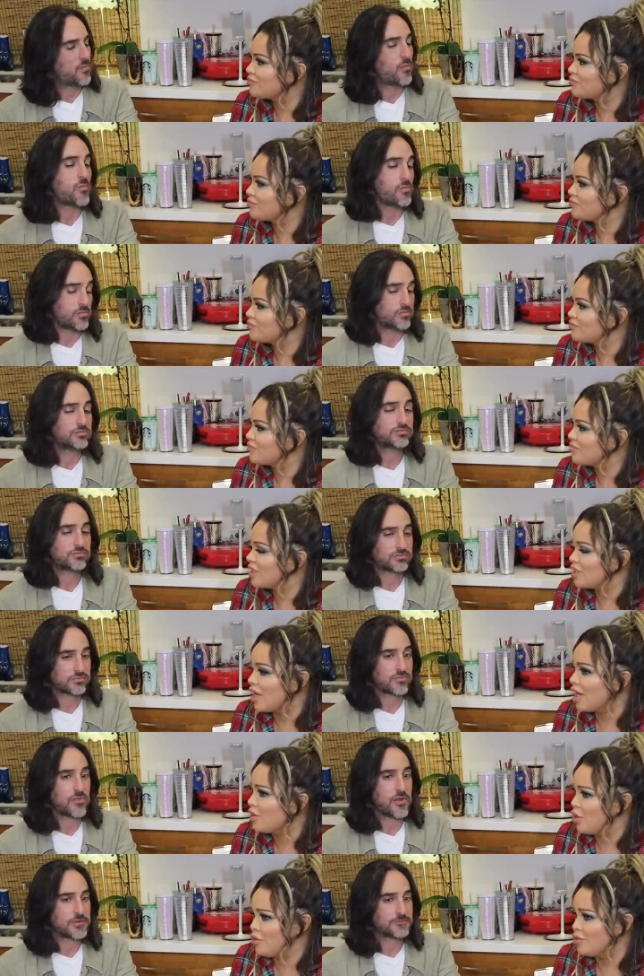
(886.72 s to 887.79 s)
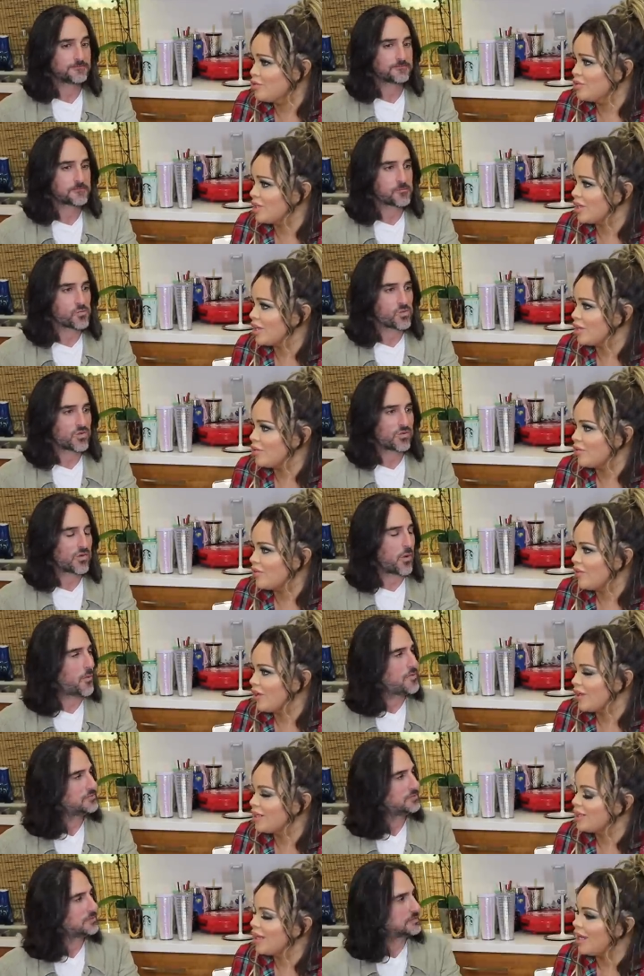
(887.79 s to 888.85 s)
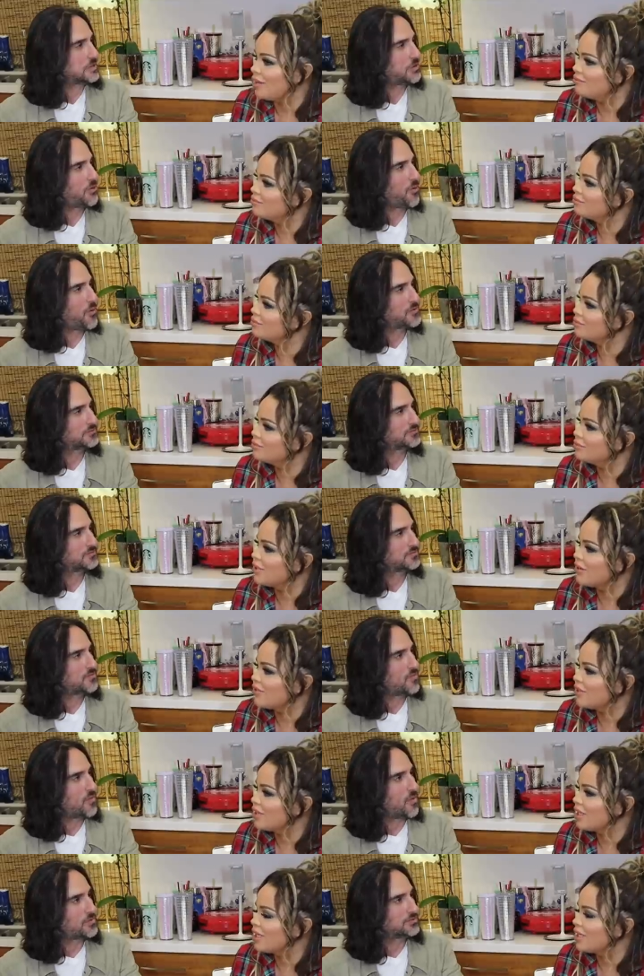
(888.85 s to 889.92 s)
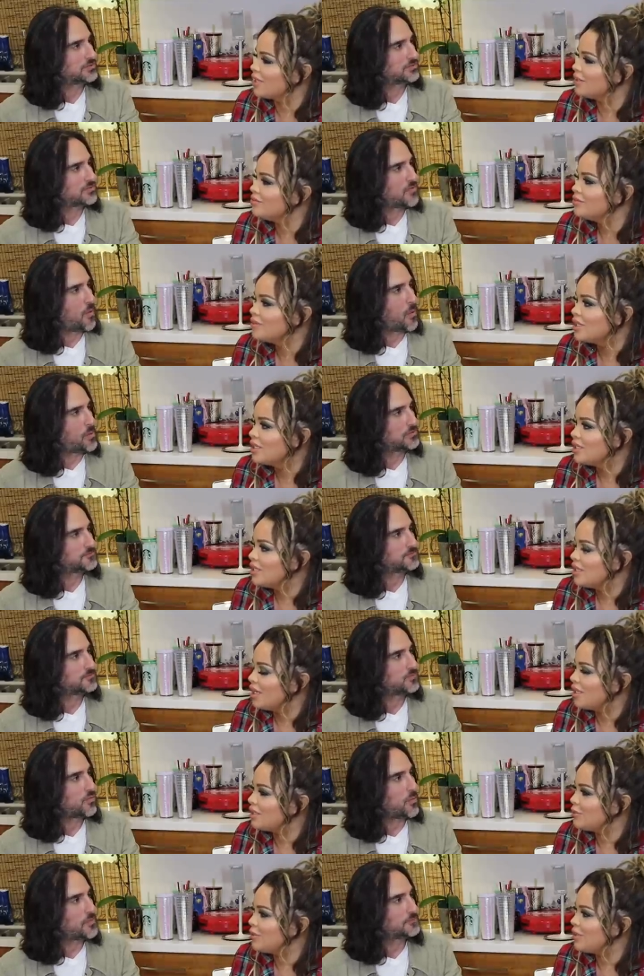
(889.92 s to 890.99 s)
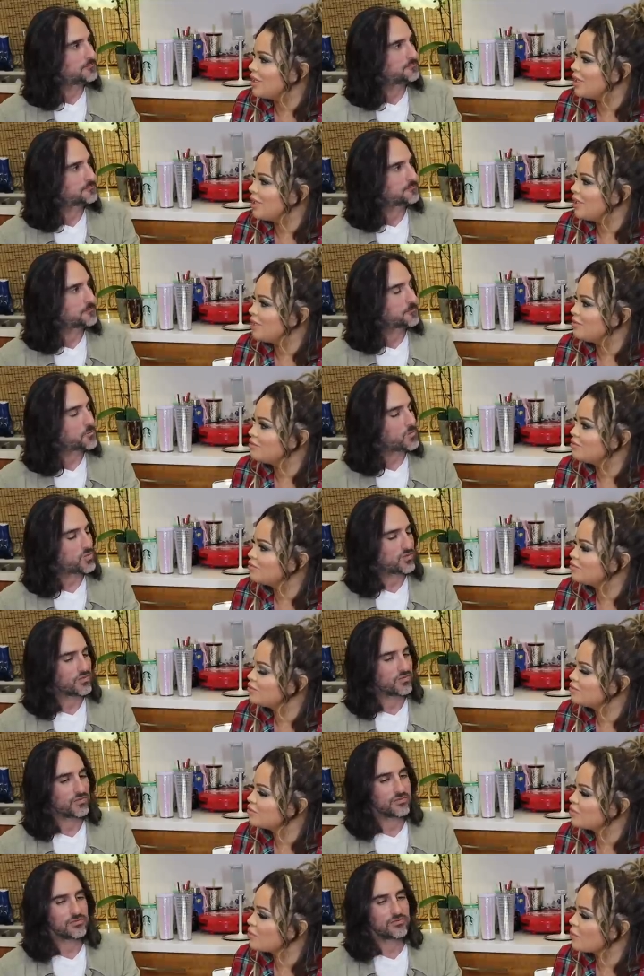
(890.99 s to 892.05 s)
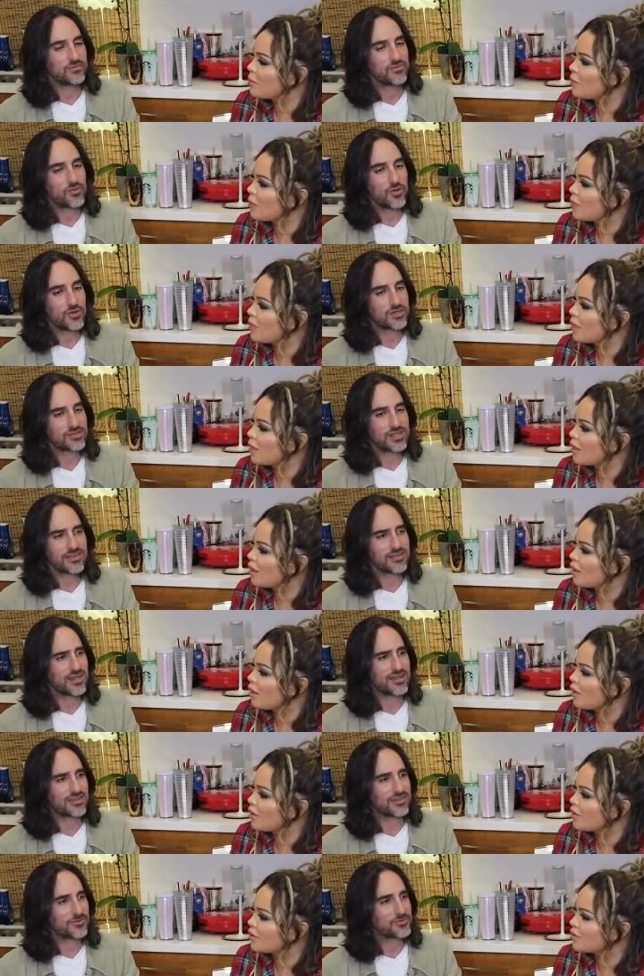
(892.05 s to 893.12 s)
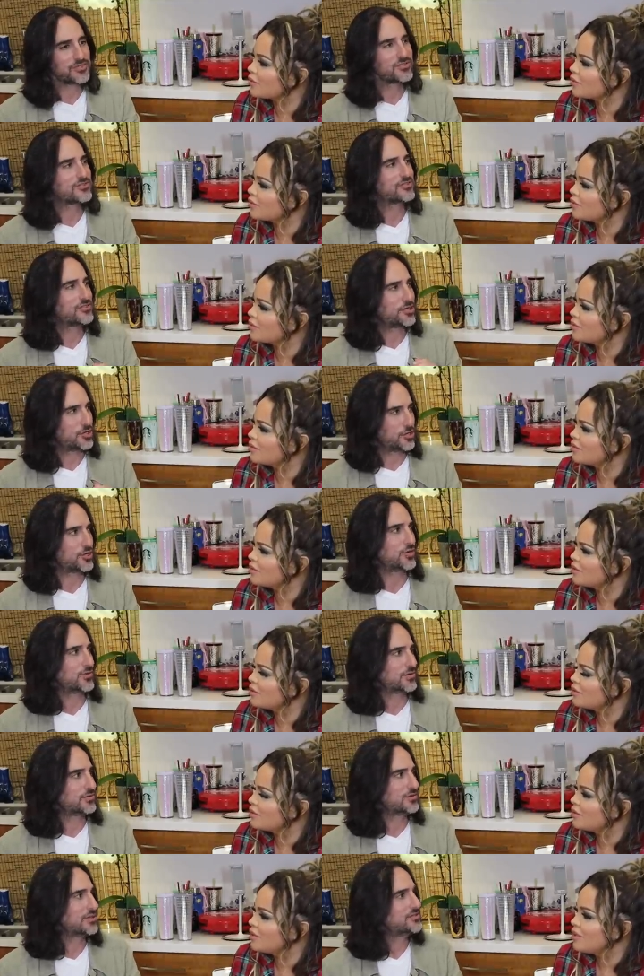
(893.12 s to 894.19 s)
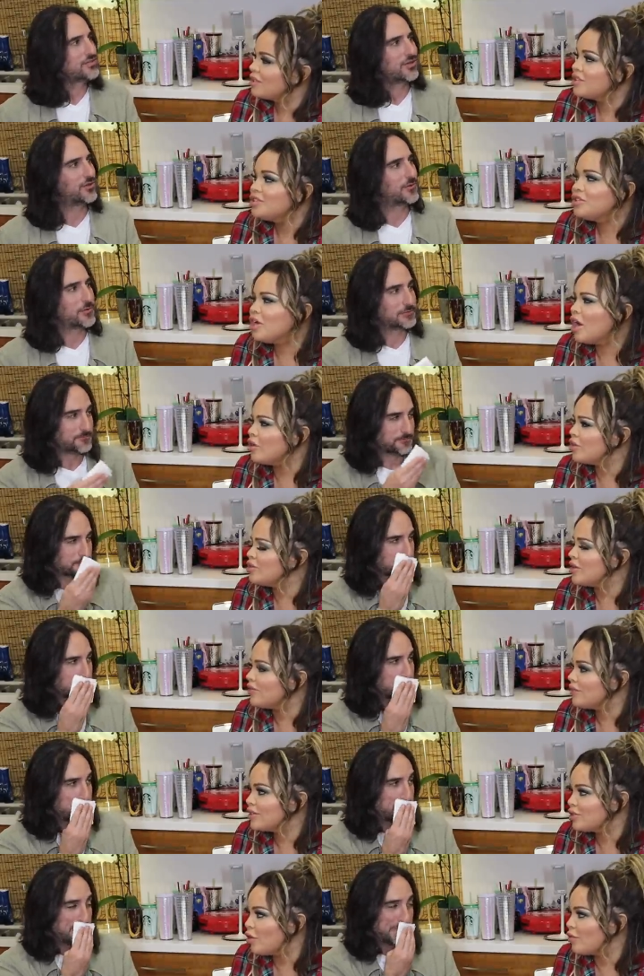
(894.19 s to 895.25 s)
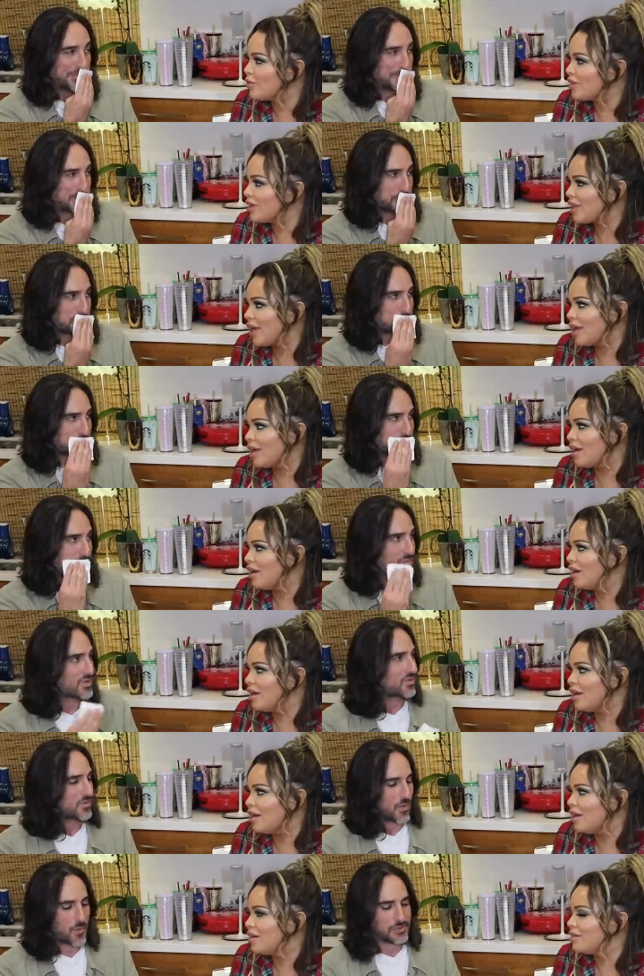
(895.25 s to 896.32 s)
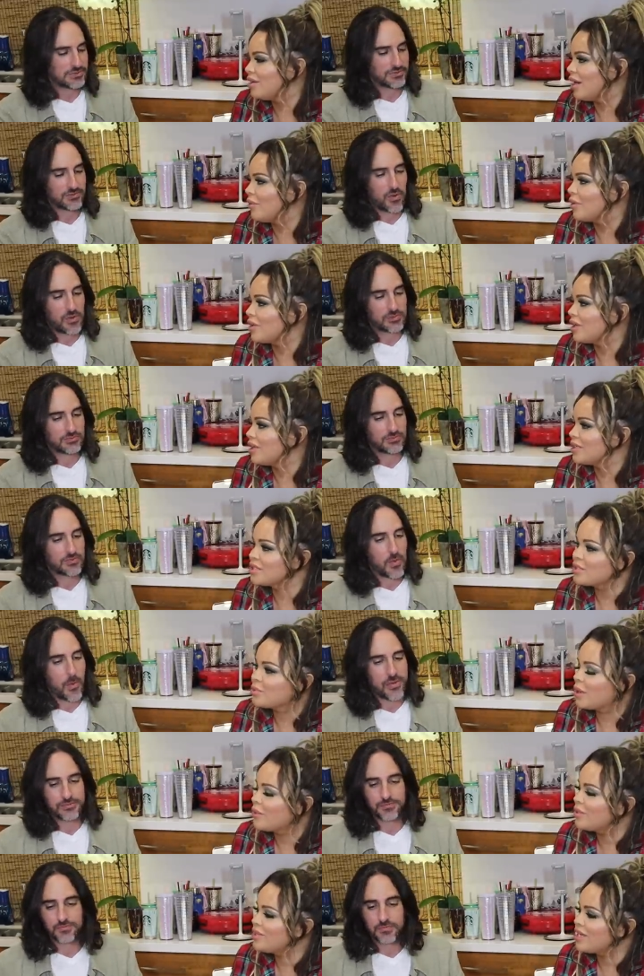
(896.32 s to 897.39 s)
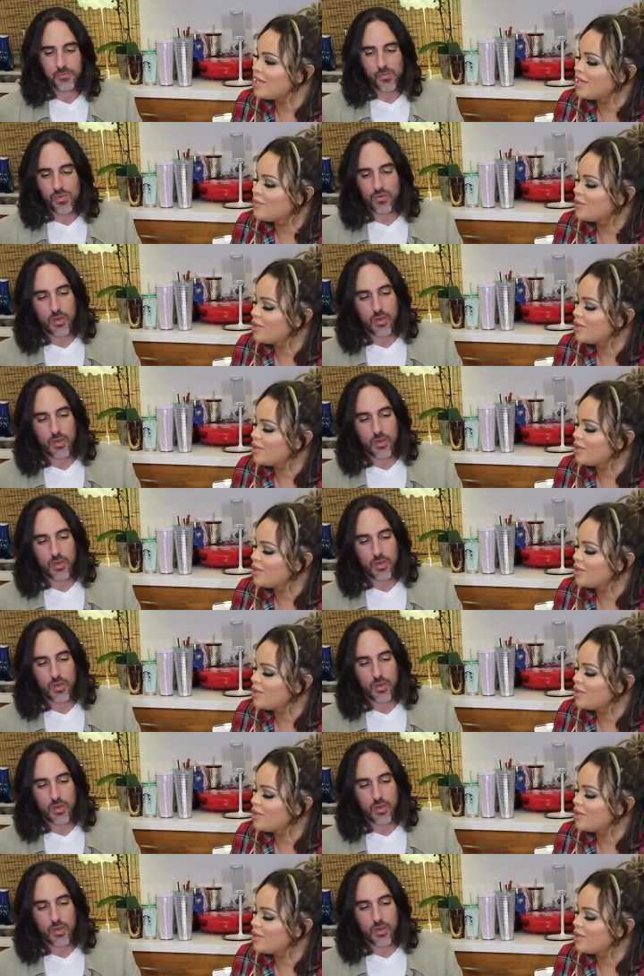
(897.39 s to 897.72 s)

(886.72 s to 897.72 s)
Speaker 1: Mm-hmm. Like, I know you didn't. You were very like, mm, not feeling it at the beginning.
Speaker 2: No, it's not that. That was just slow. That's all. No,
Speaker 1: you definitely told me like uh not working. This is why we date